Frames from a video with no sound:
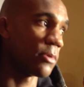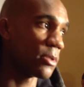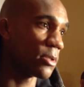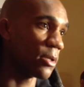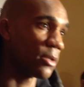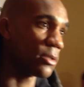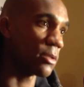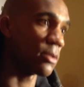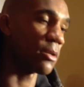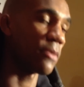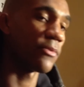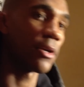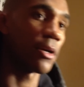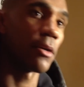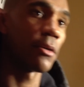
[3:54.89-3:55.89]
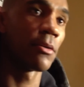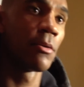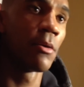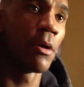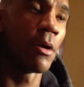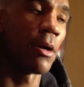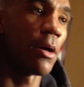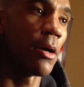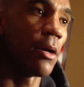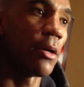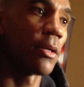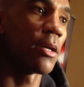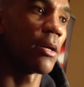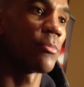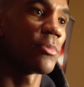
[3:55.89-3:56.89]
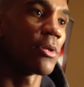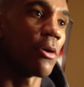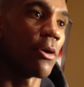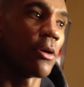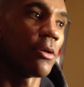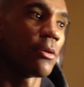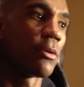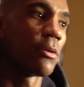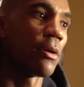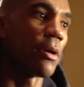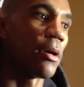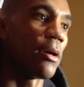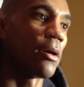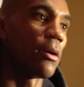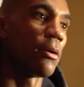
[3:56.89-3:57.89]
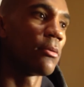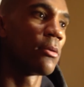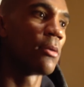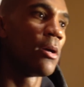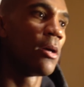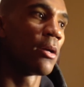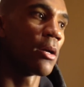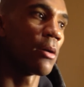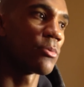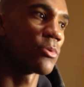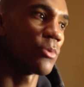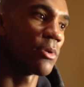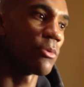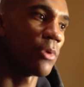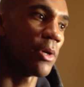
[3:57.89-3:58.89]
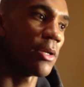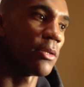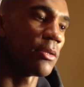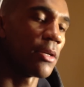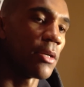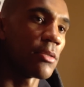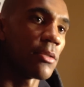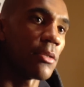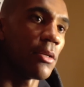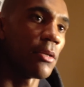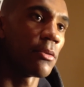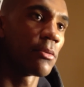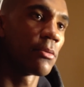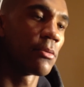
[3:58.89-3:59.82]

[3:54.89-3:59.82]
He's a tough guy. He comes hard, comes with great intensity.